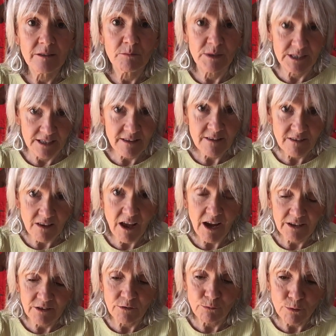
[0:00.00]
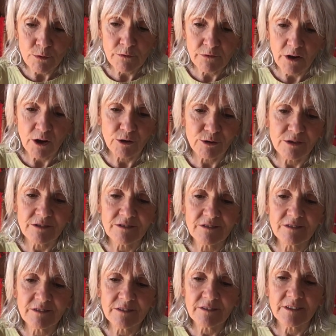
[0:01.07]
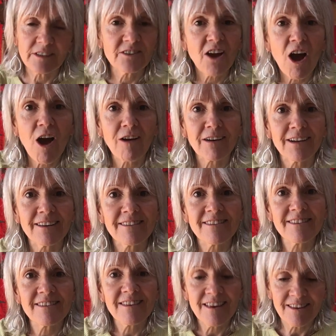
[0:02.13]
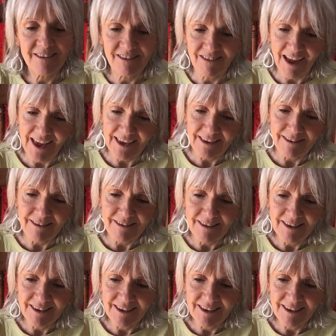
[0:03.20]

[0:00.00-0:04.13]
But inside the roof hole, the darkness stays.